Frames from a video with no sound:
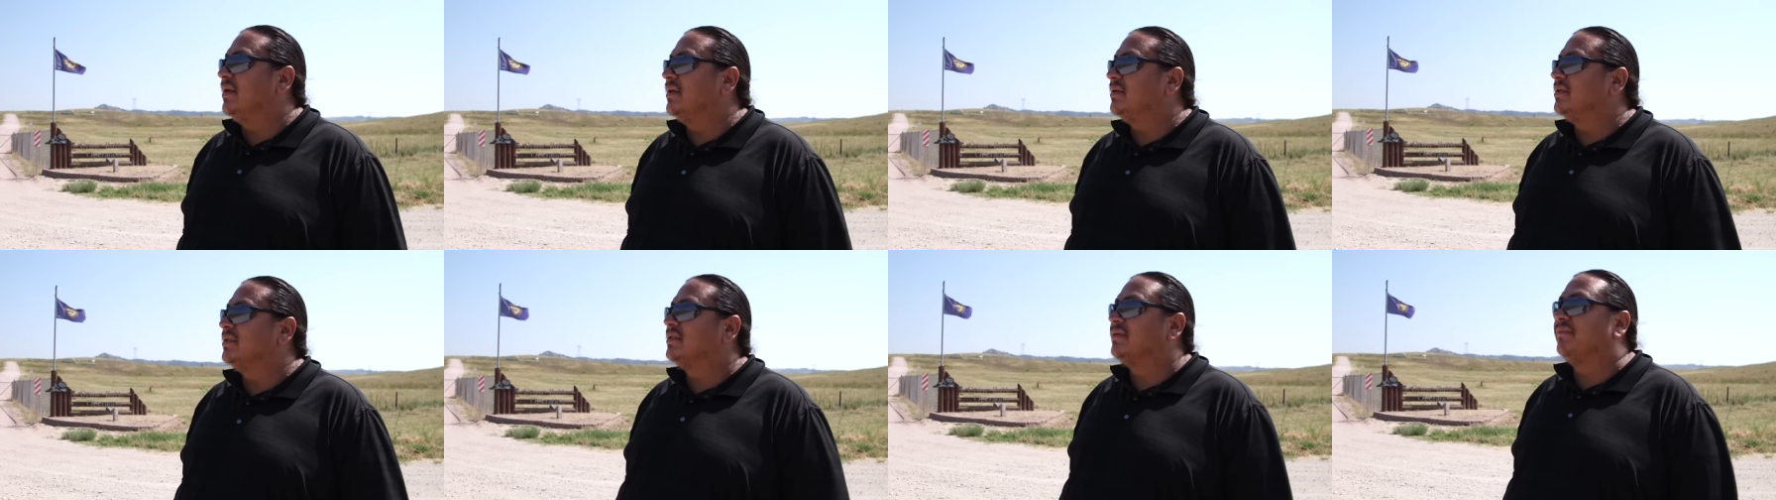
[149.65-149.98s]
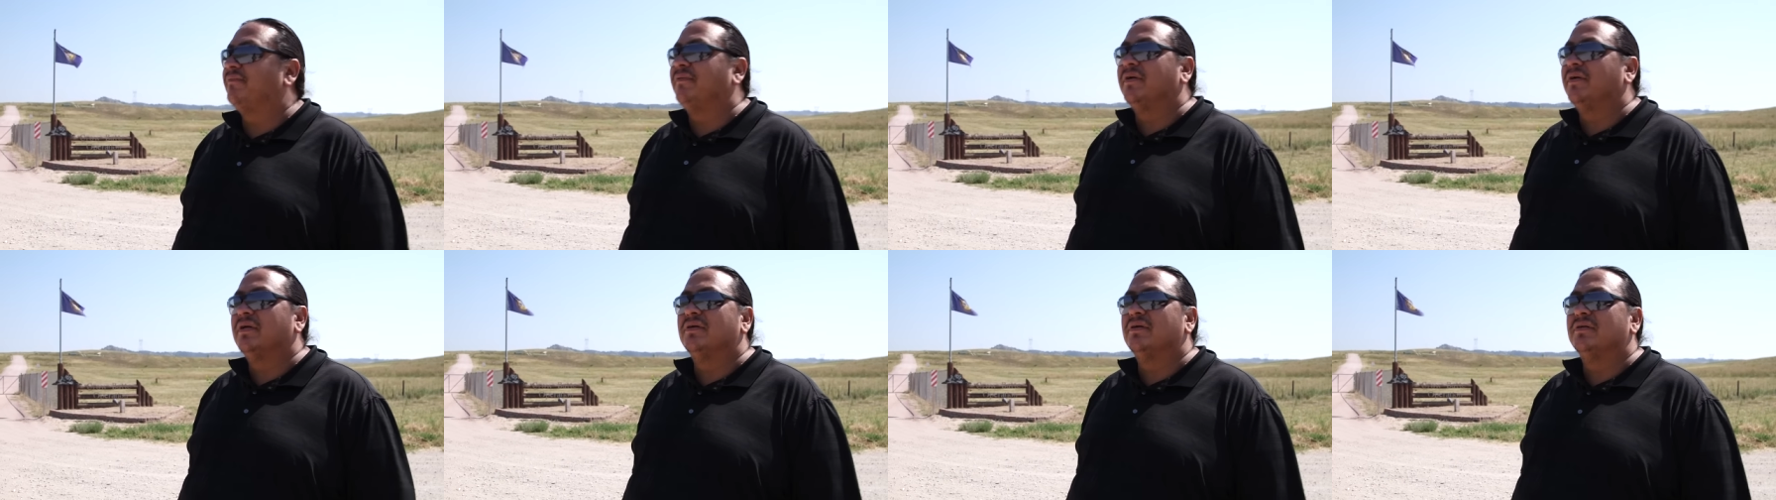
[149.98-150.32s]
It just
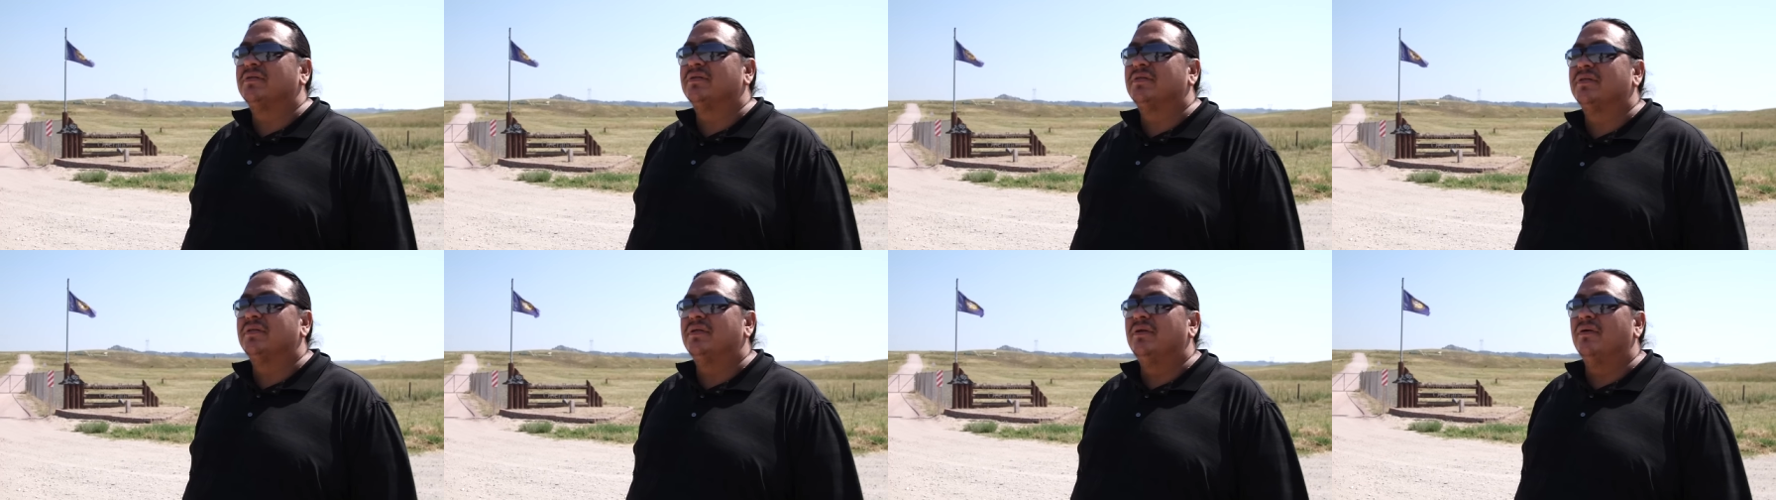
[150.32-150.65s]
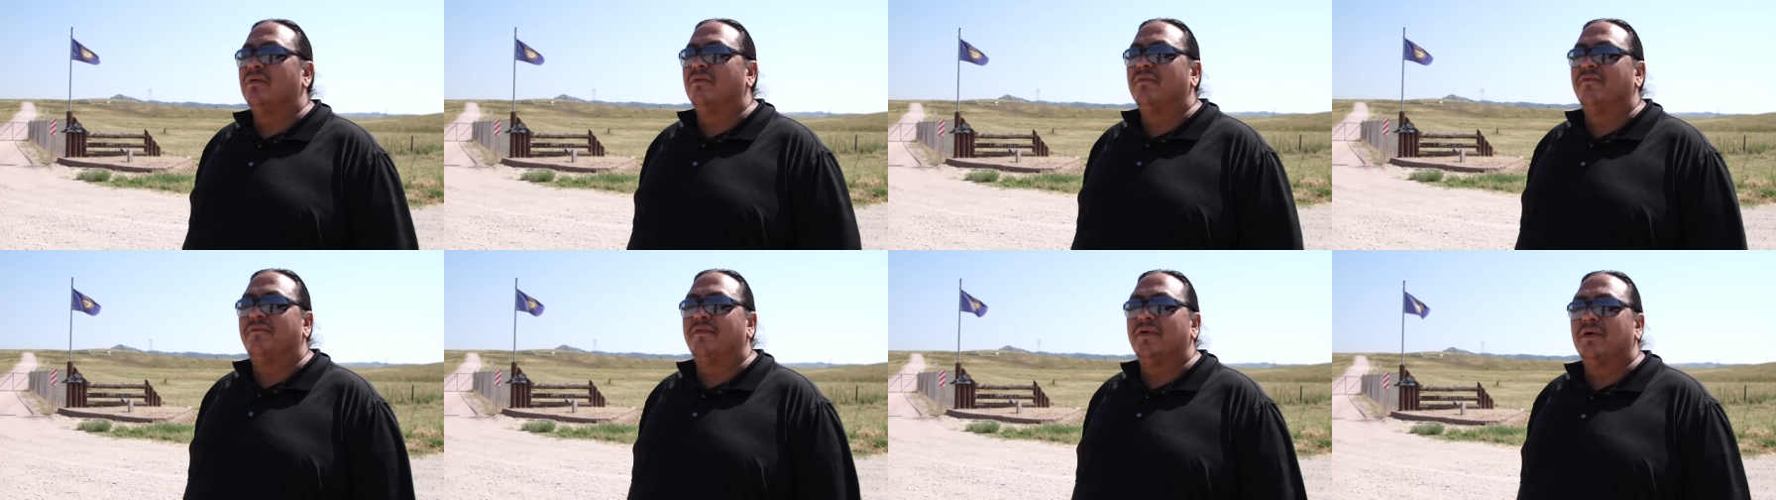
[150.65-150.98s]
feels,
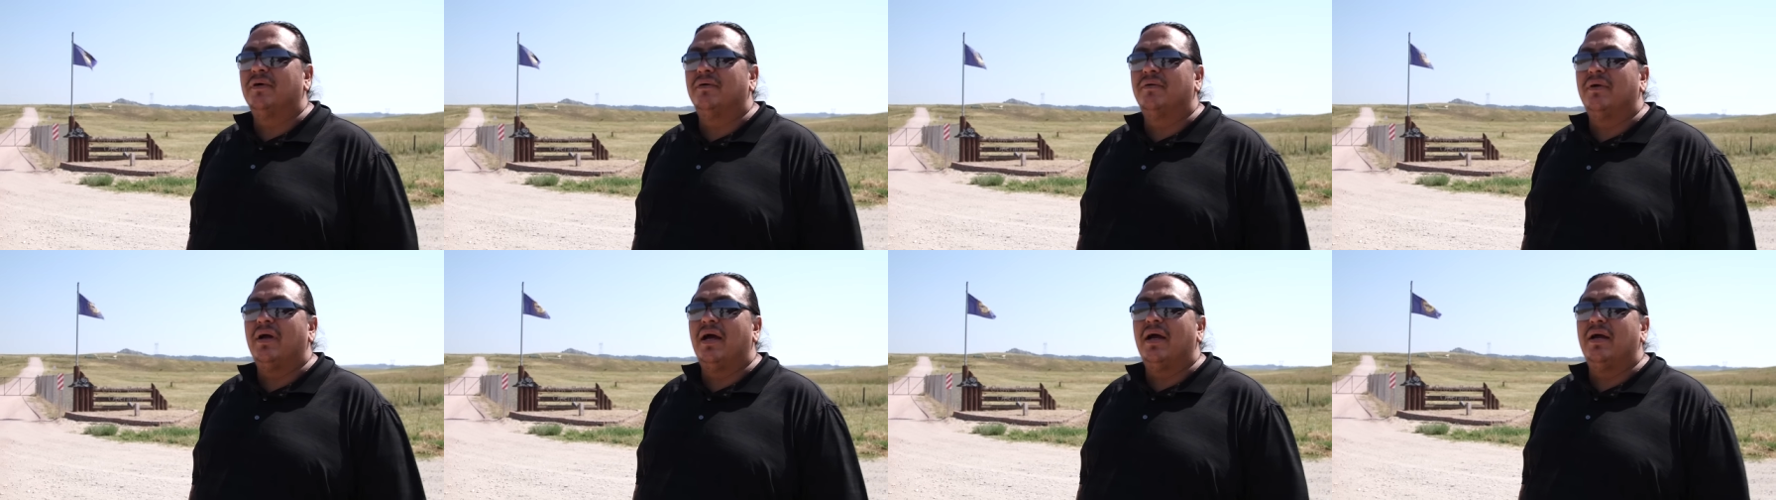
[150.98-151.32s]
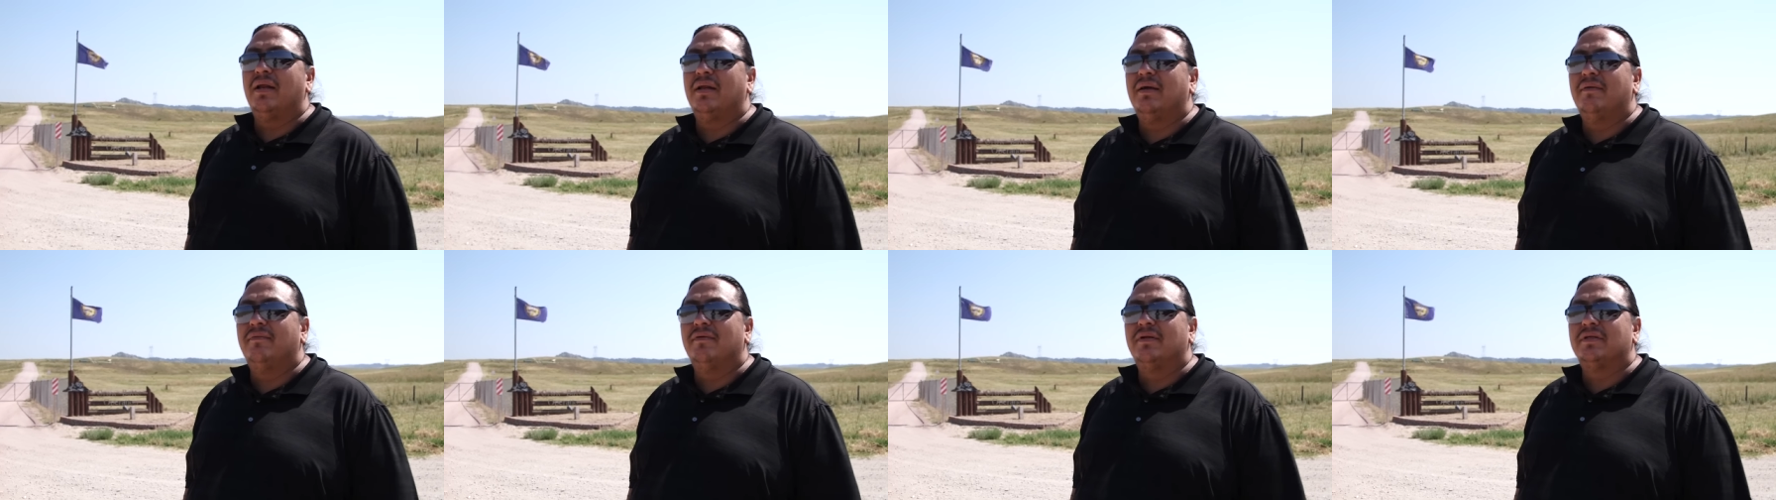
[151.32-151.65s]
don't feel
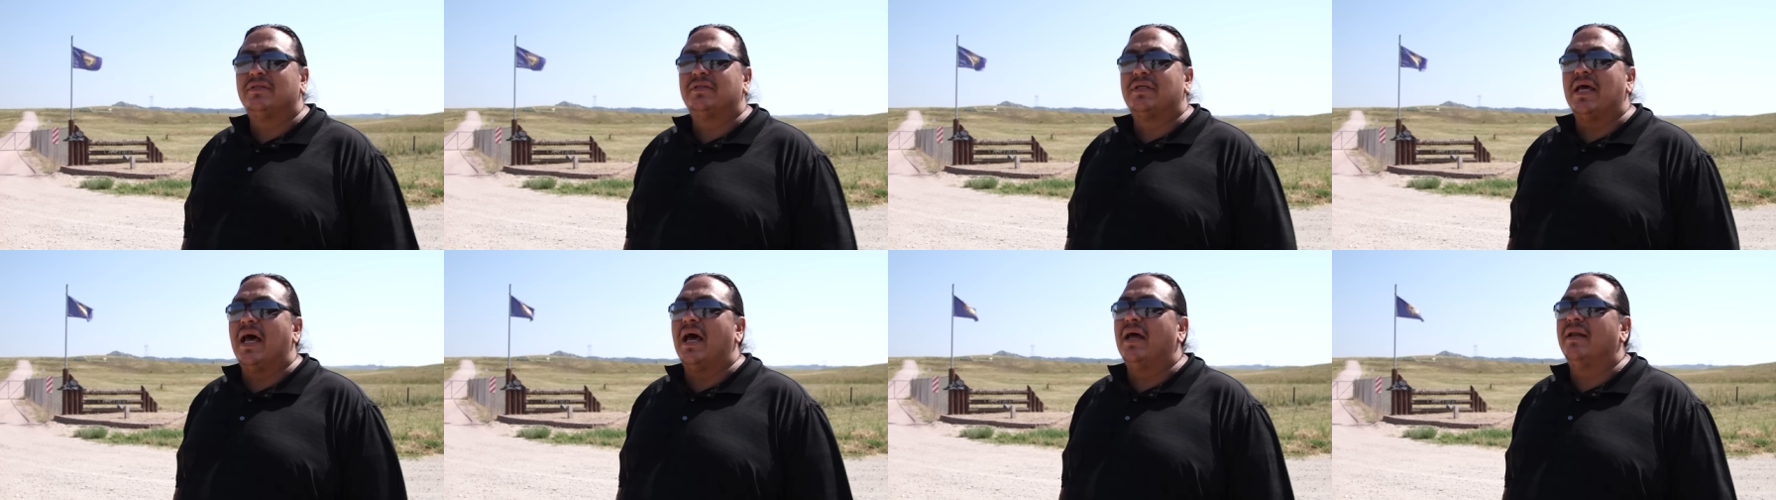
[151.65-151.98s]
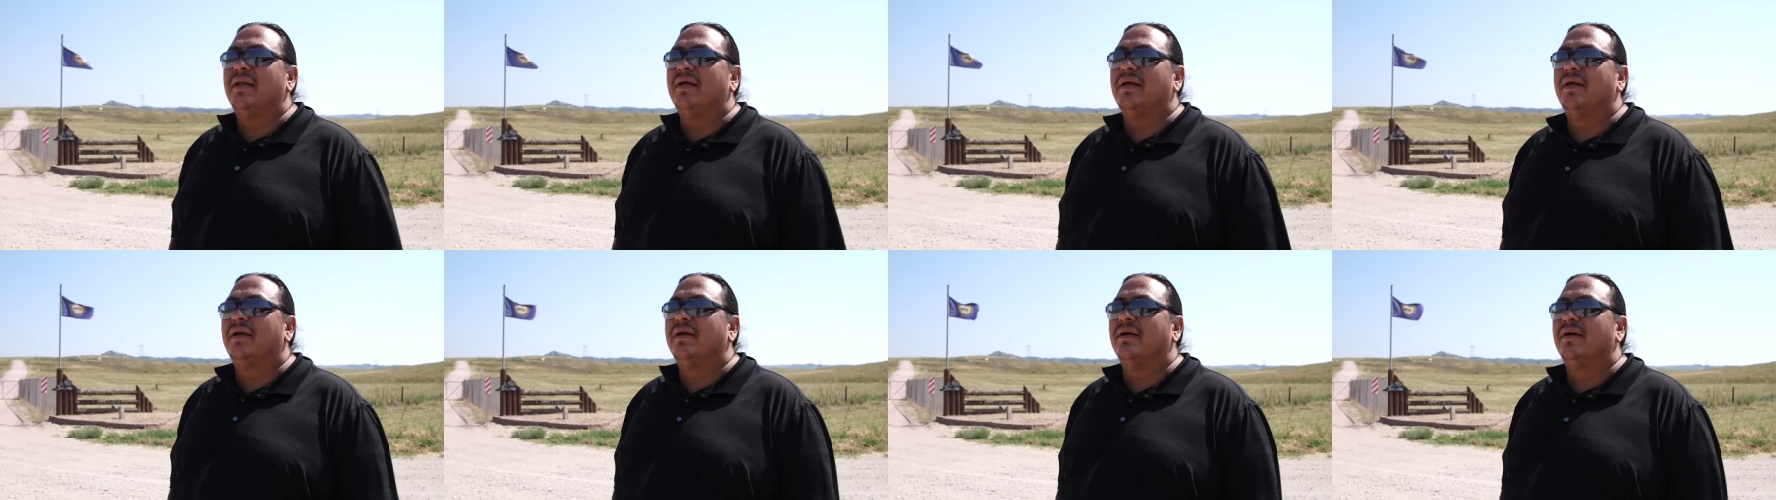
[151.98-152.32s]
right even
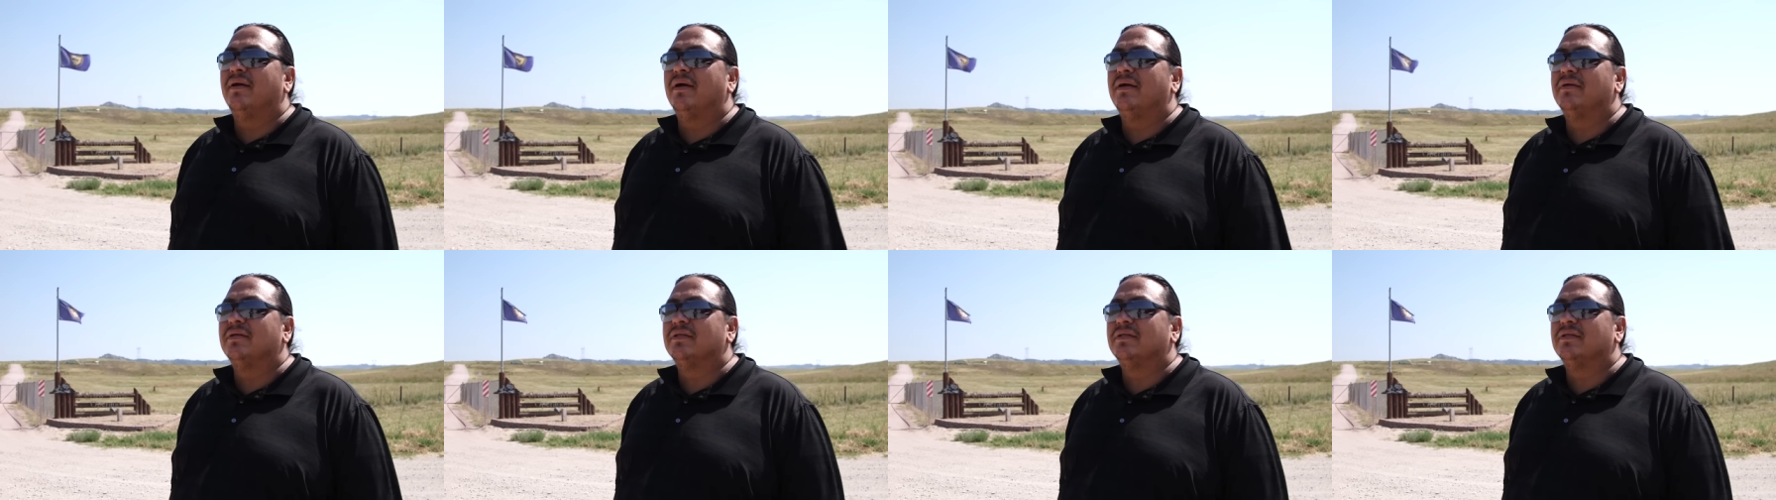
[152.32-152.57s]
standing here.